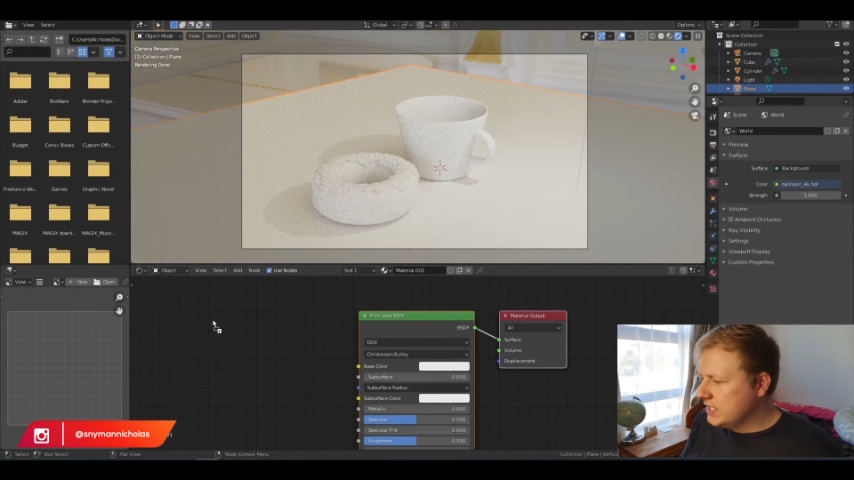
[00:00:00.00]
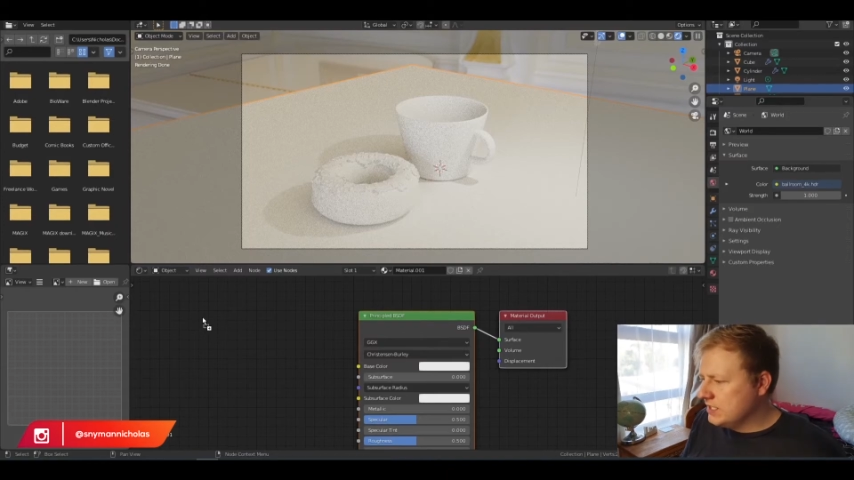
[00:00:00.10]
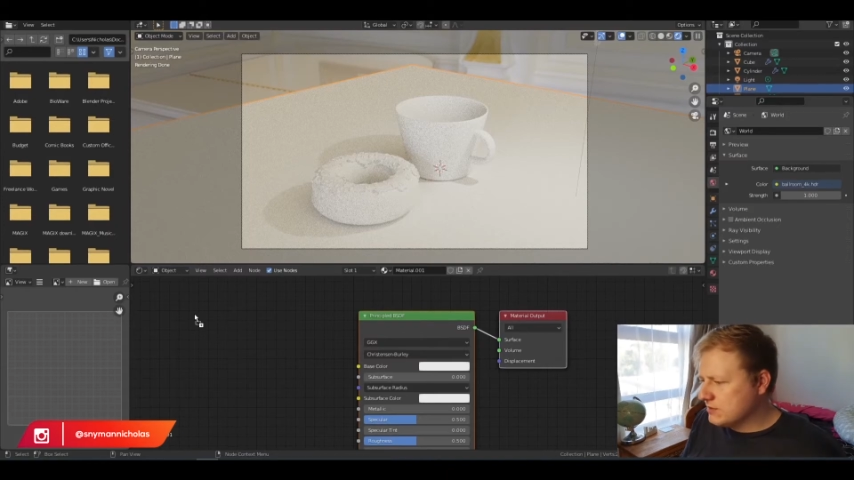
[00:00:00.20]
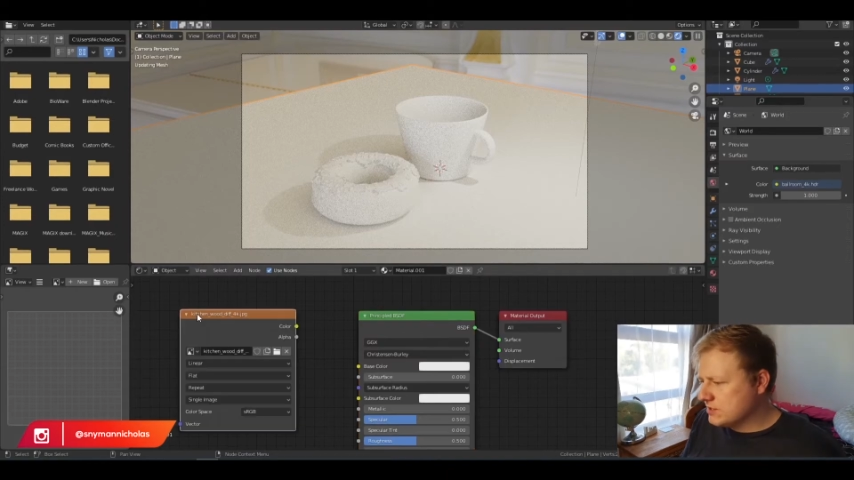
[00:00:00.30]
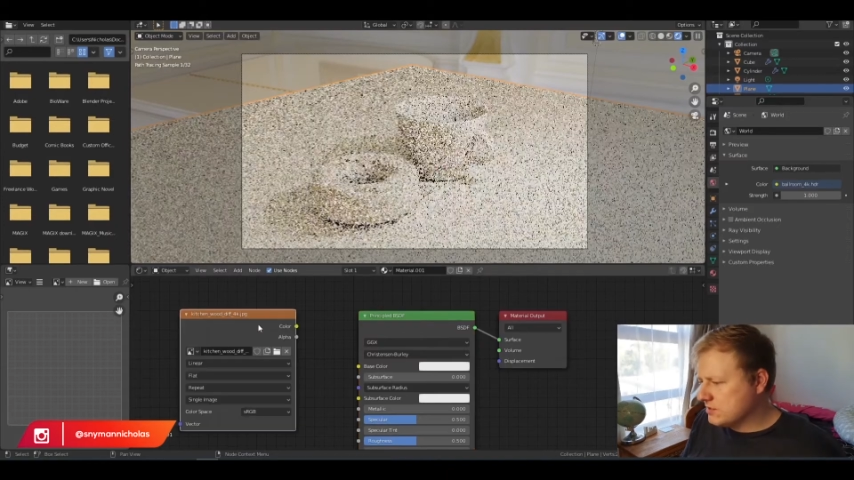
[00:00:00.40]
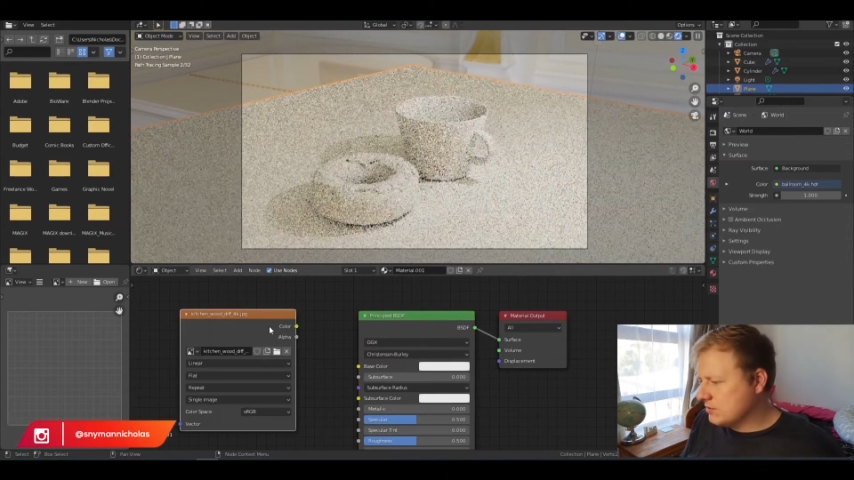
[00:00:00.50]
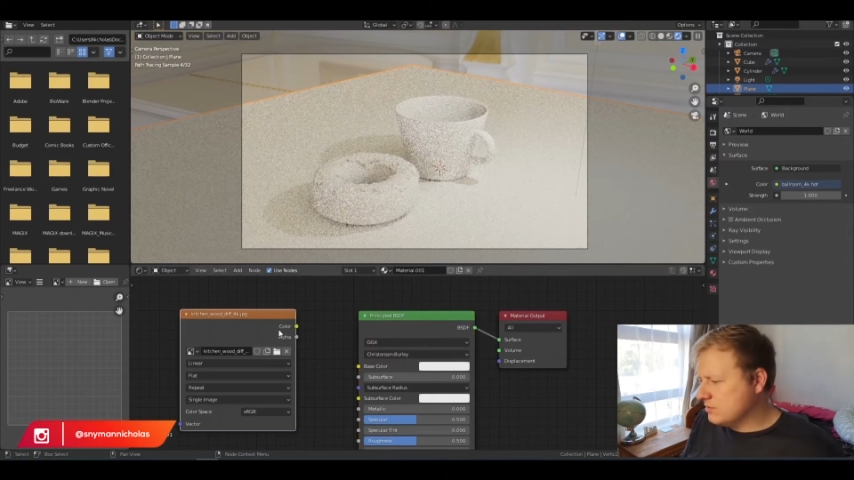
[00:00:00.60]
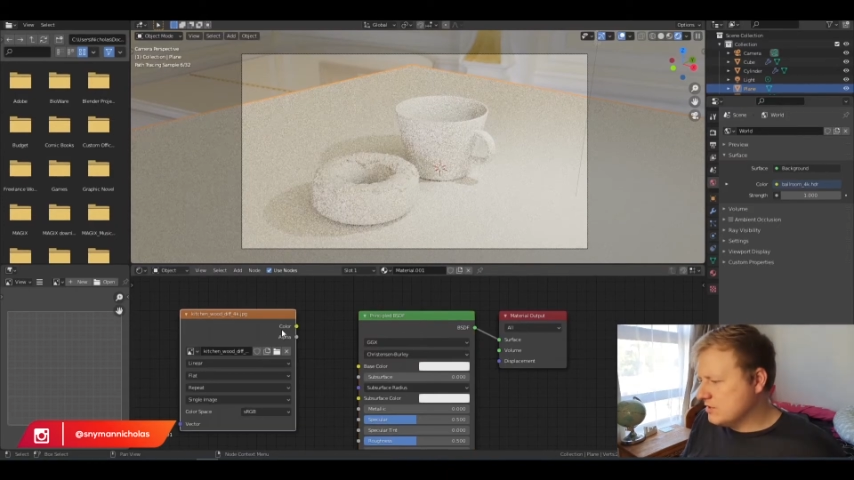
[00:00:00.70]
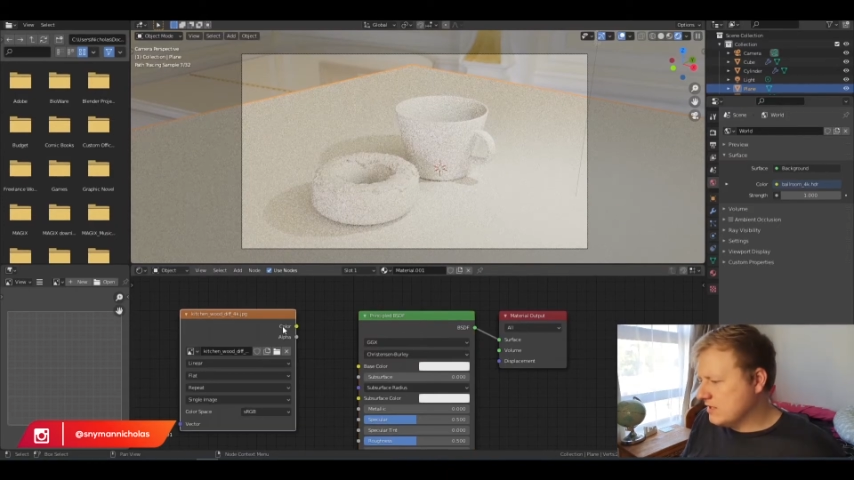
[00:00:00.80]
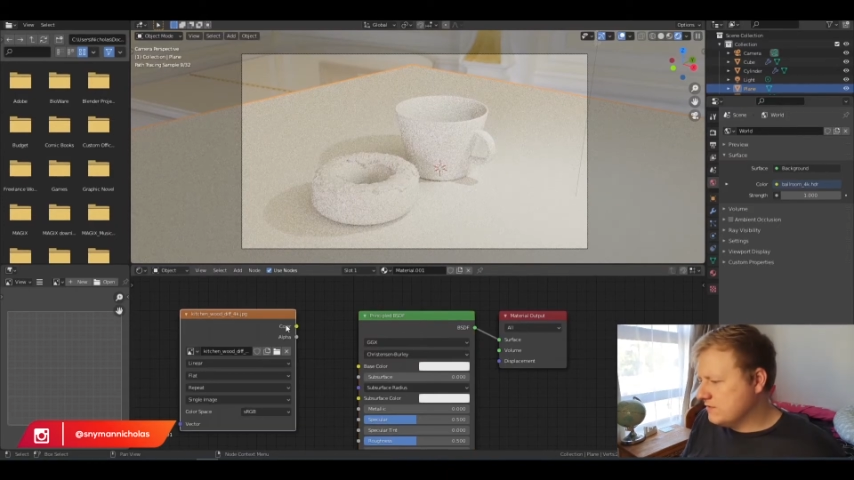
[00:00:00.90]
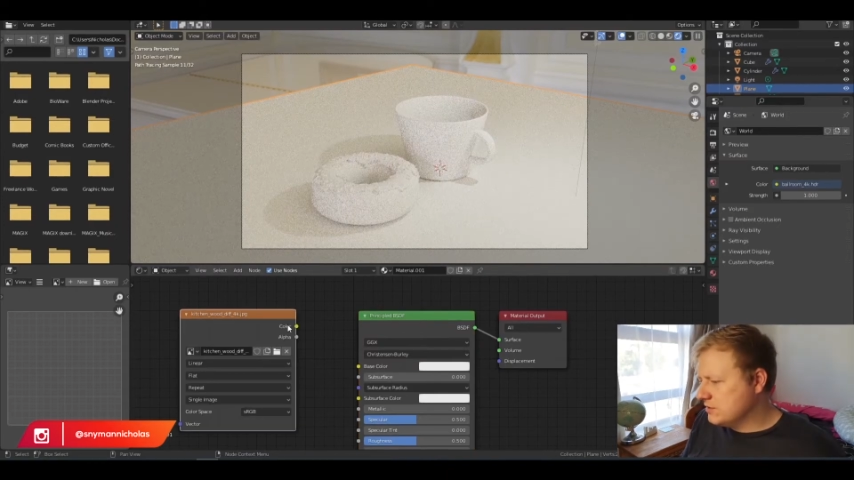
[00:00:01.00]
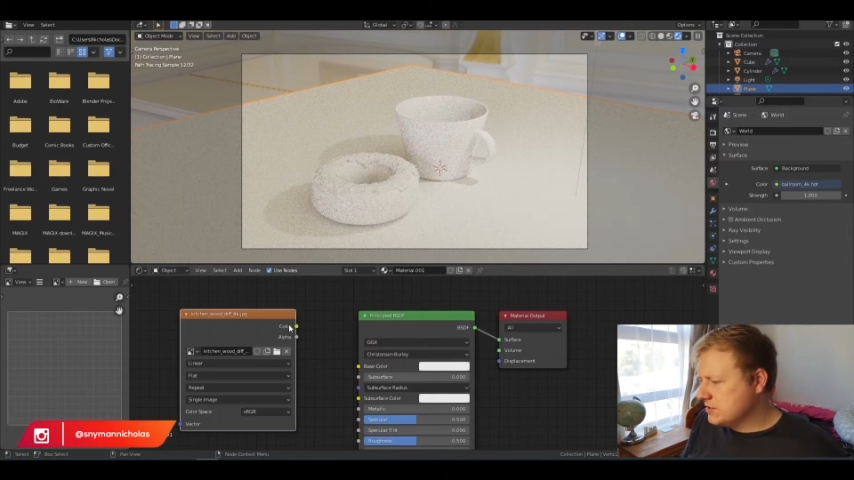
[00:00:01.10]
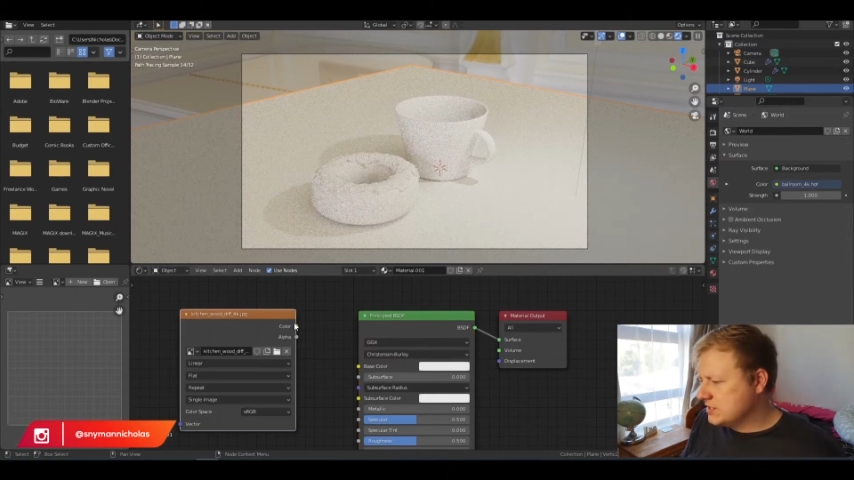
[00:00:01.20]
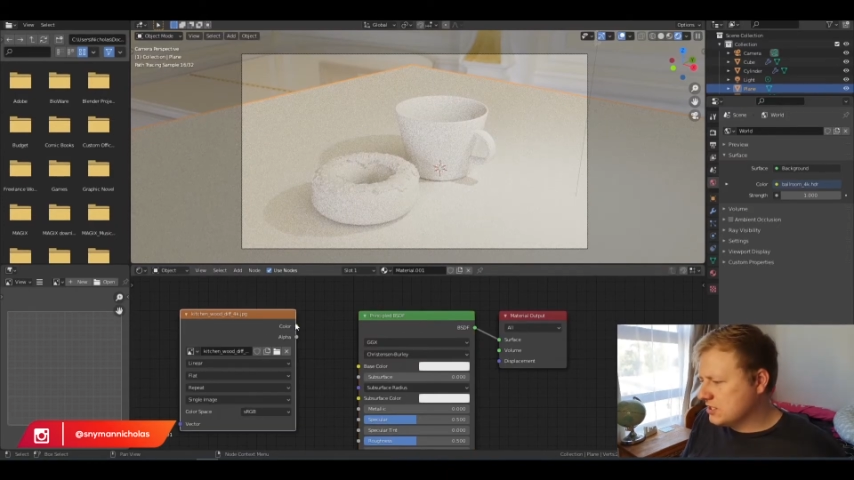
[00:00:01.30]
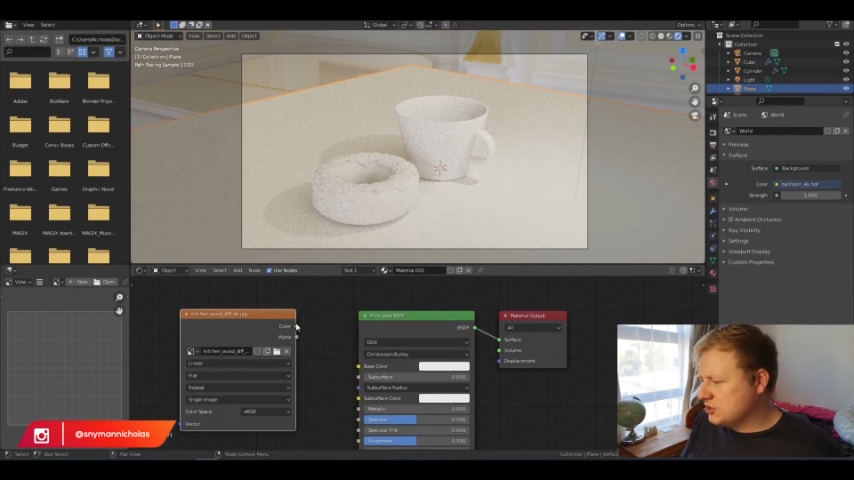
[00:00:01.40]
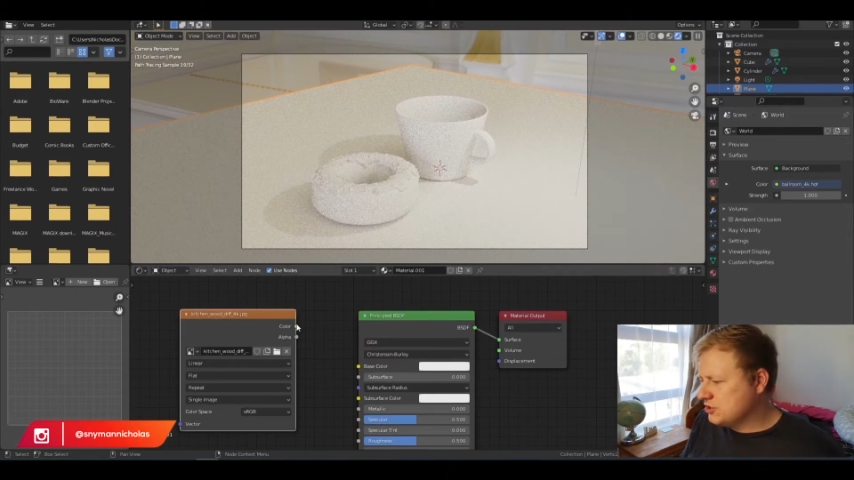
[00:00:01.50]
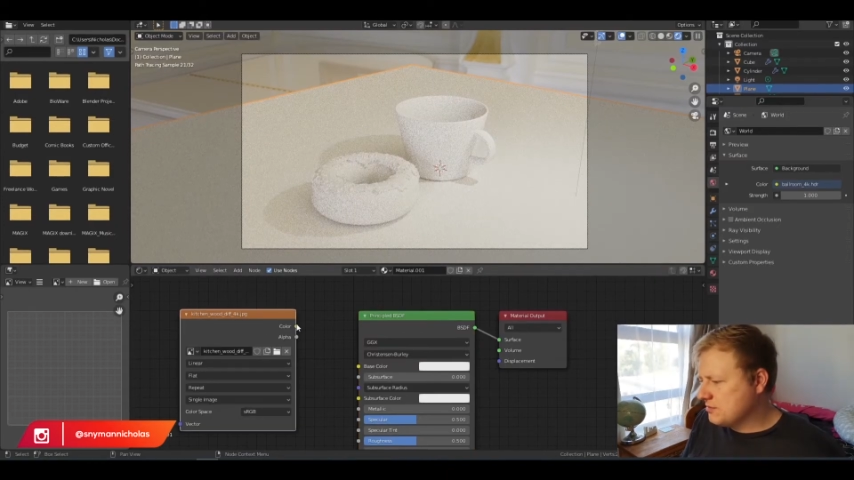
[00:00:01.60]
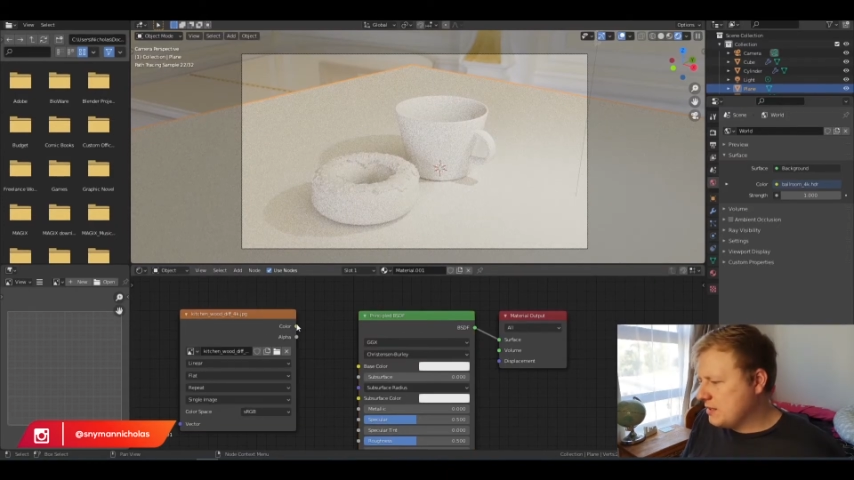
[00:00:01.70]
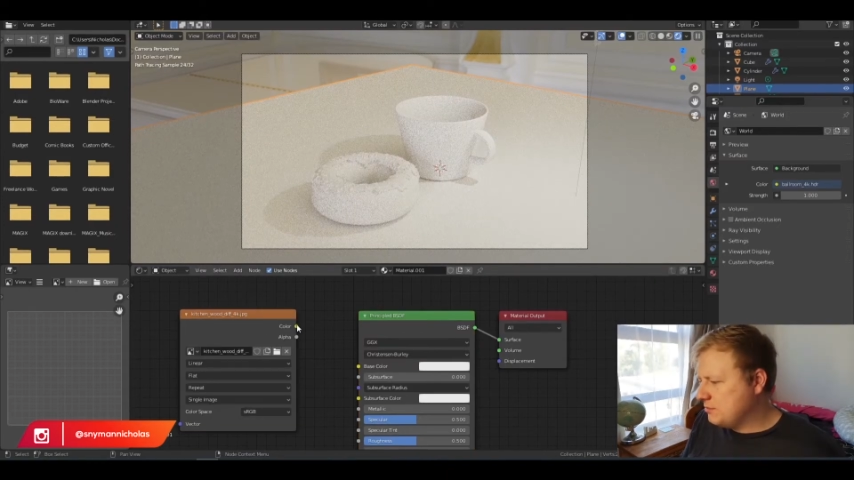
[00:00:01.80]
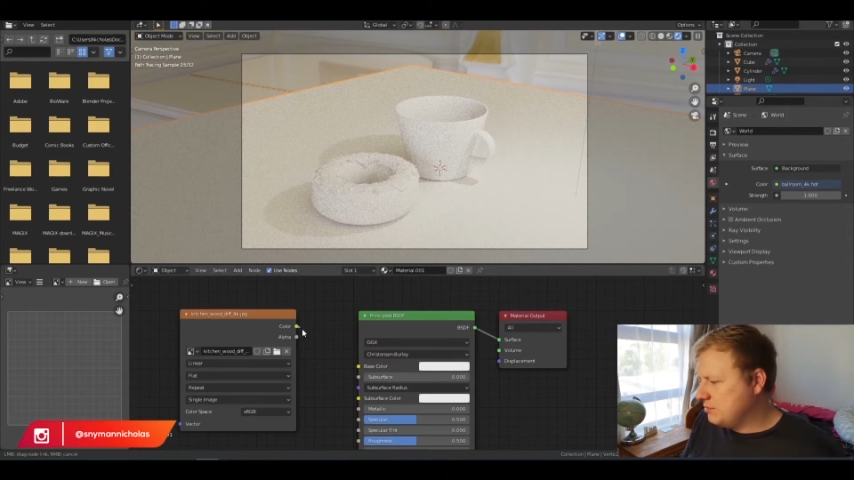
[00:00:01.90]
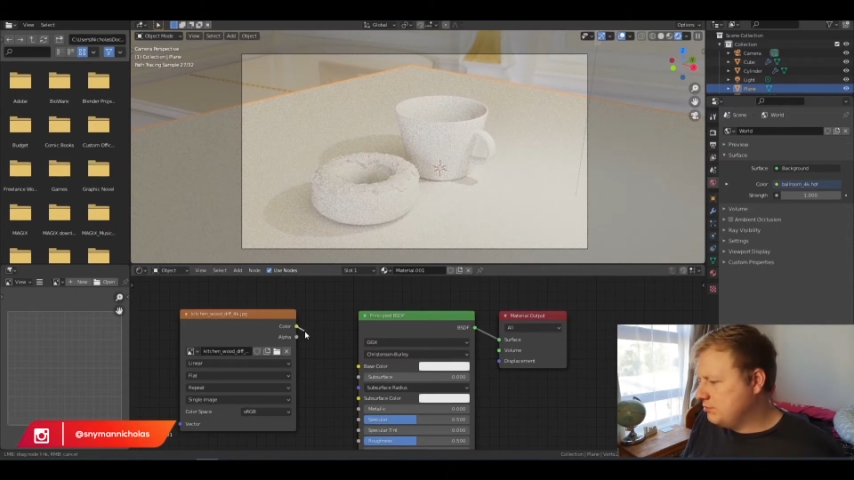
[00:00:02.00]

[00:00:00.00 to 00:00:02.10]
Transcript: want to start with that first texture map.